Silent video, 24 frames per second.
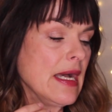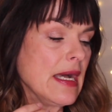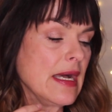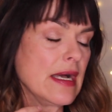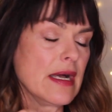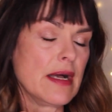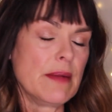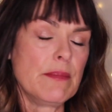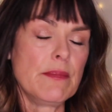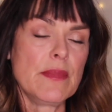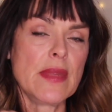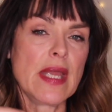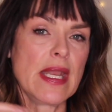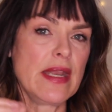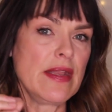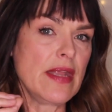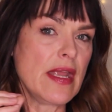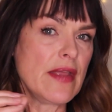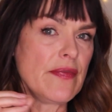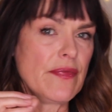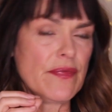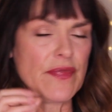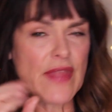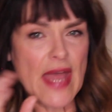Um, and,
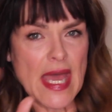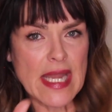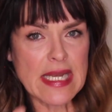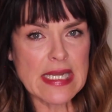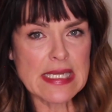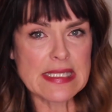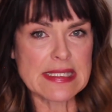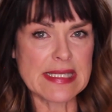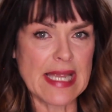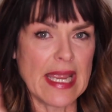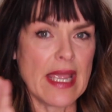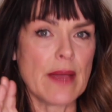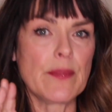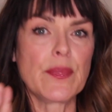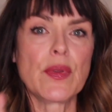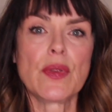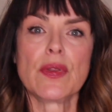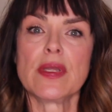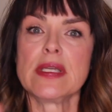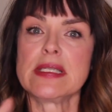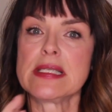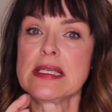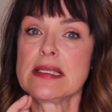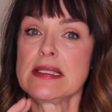and that
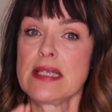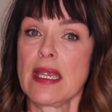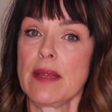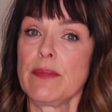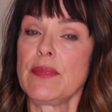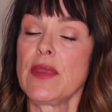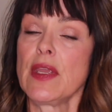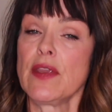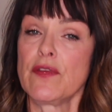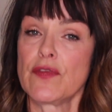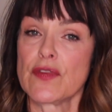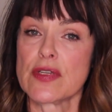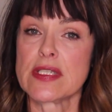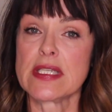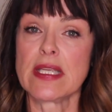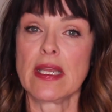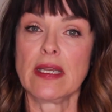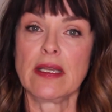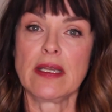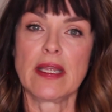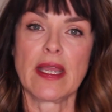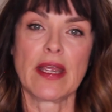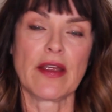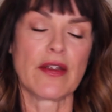example is the same thing for
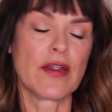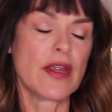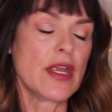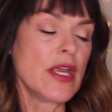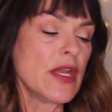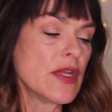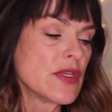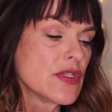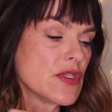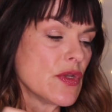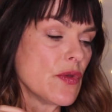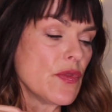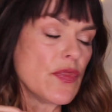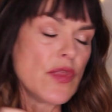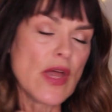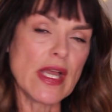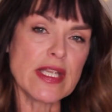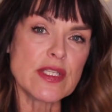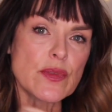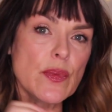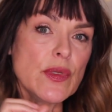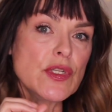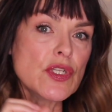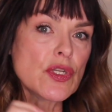skincare. So
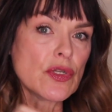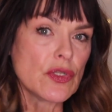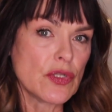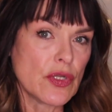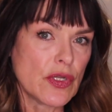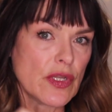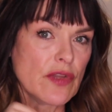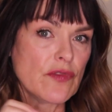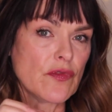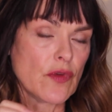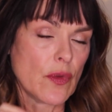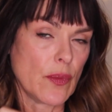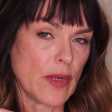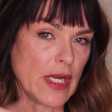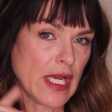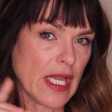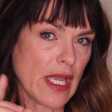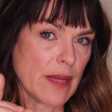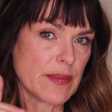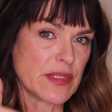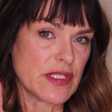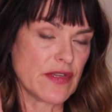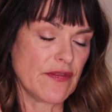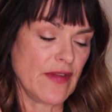that's what you're looking for when it
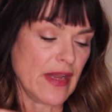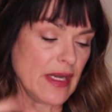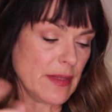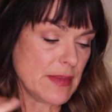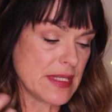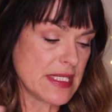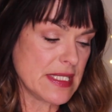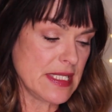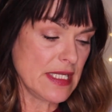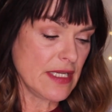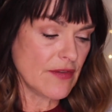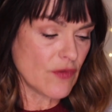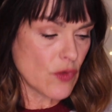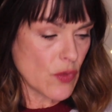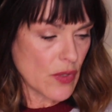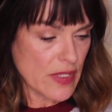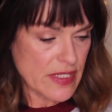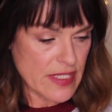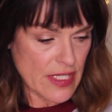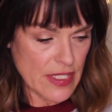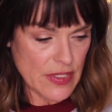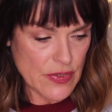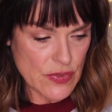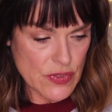comes to vitamin C. Of
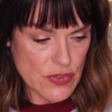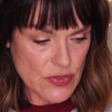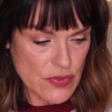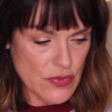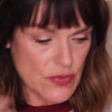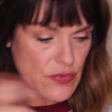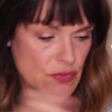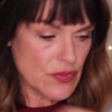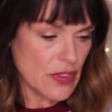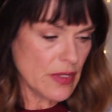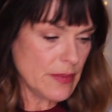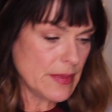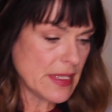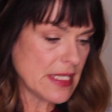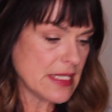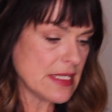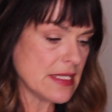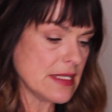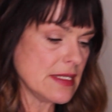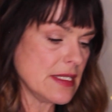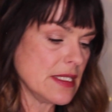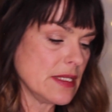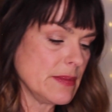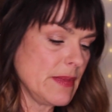course, I use Truth Treatments.
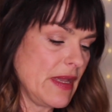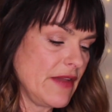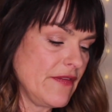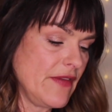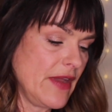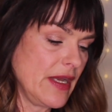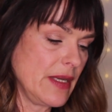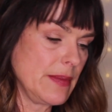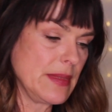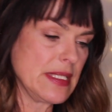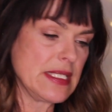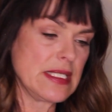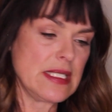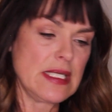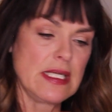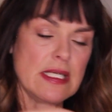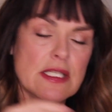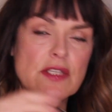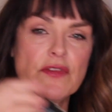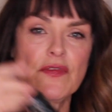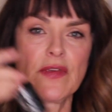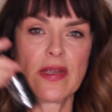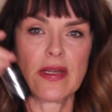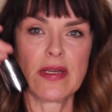This is my vitamin C.
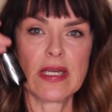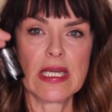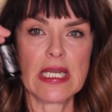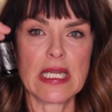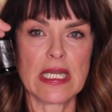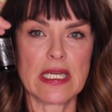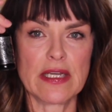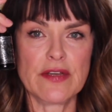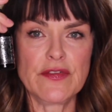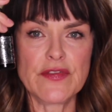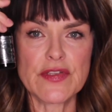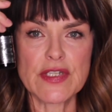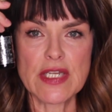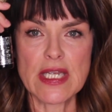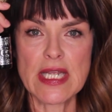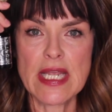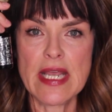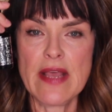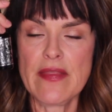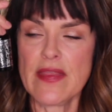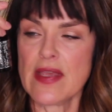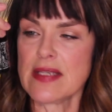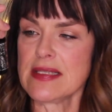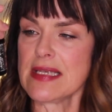It's very loved.
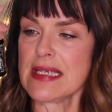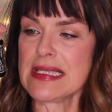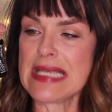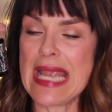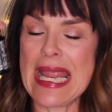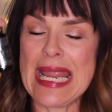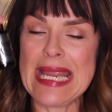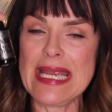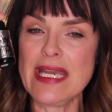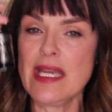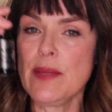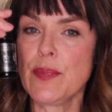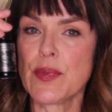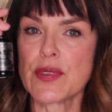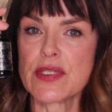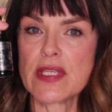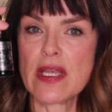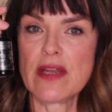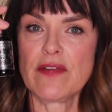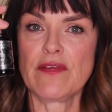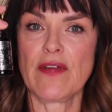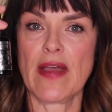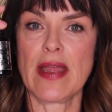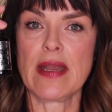This has
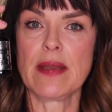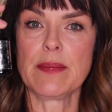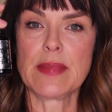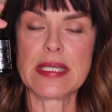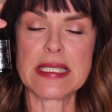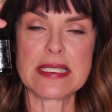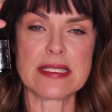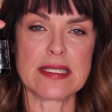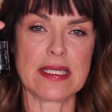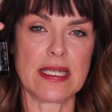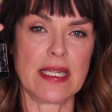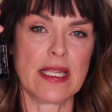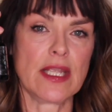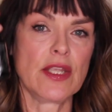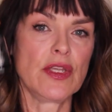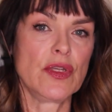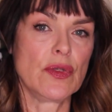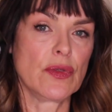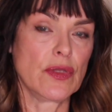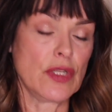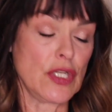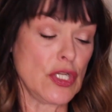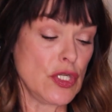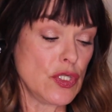80% vitamin C.
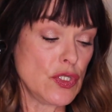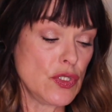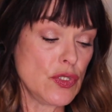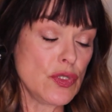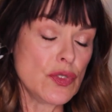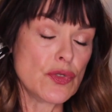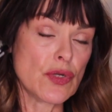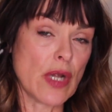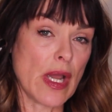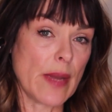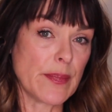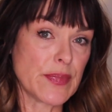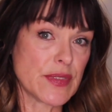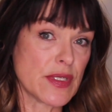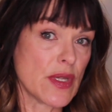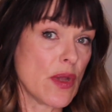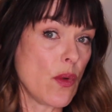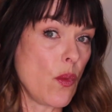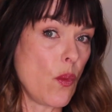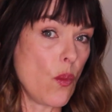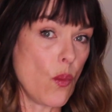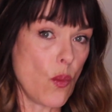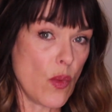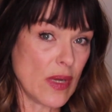You only need two drops
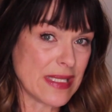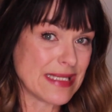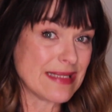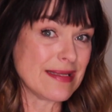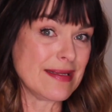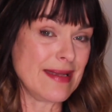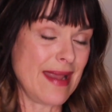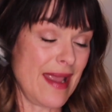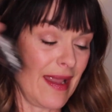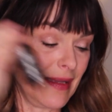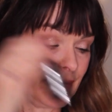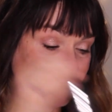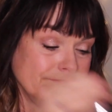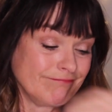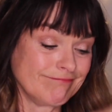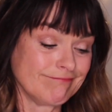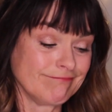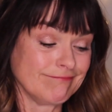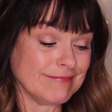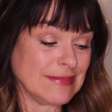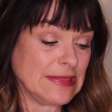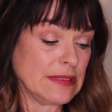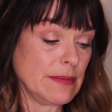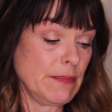once a day
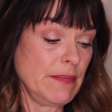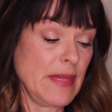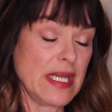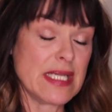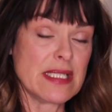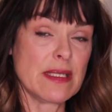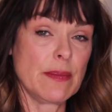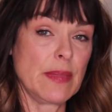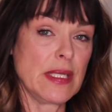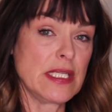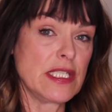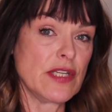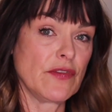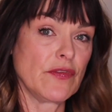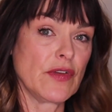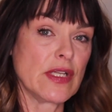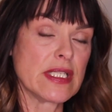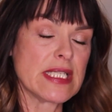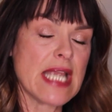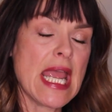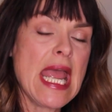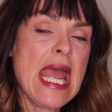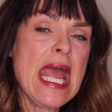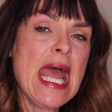makes a big
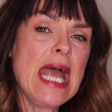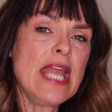difference.